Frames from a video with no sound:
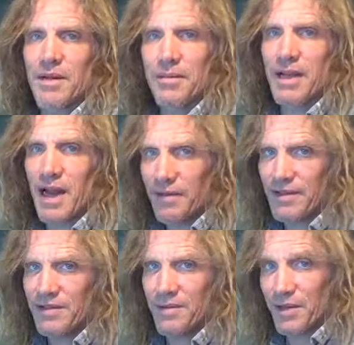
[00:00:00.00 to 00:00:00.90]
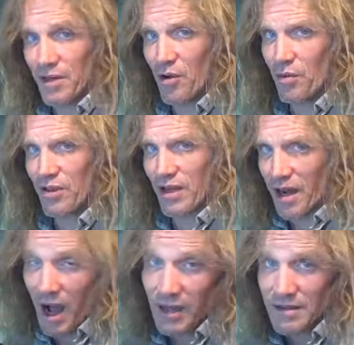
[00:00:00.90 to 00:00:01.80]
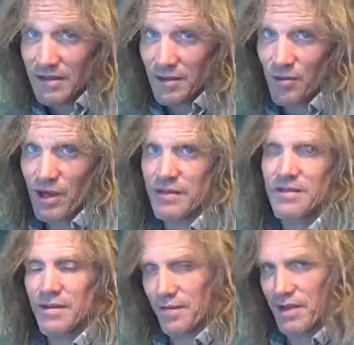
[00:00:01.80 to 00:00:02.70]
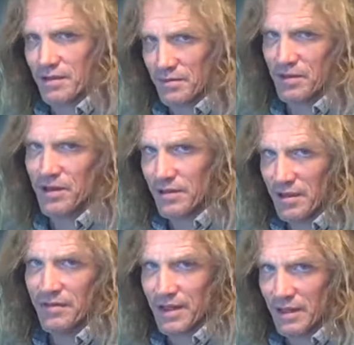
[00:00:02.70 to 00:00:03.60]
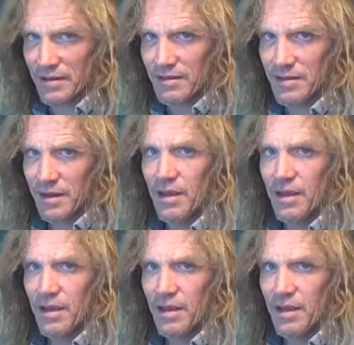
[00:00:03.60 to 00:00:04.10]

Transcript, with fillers: But I mean, obviously, we know what the consequence of the experience of it is.